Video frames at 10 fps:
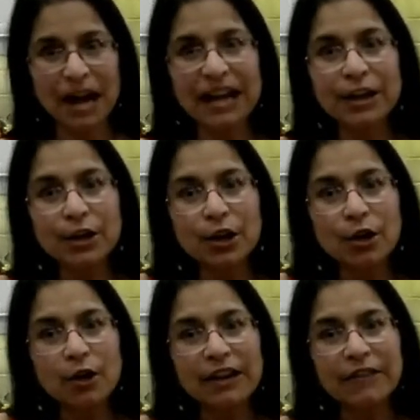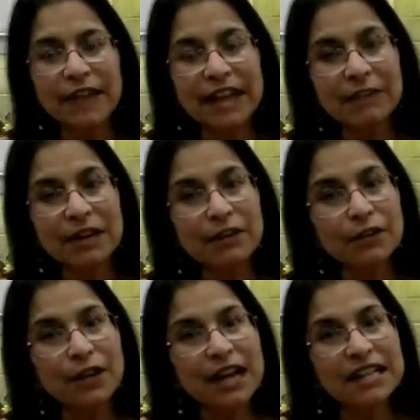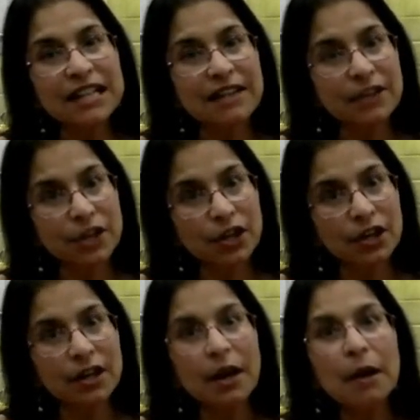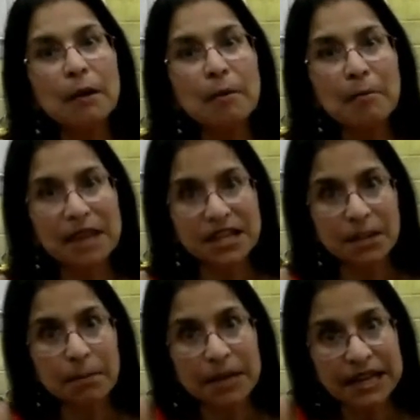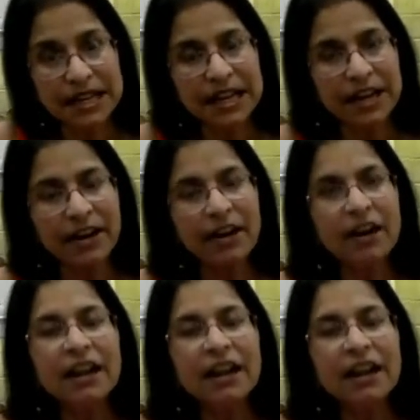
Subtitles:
I don't know if any one of you guys have heard Matar paneer.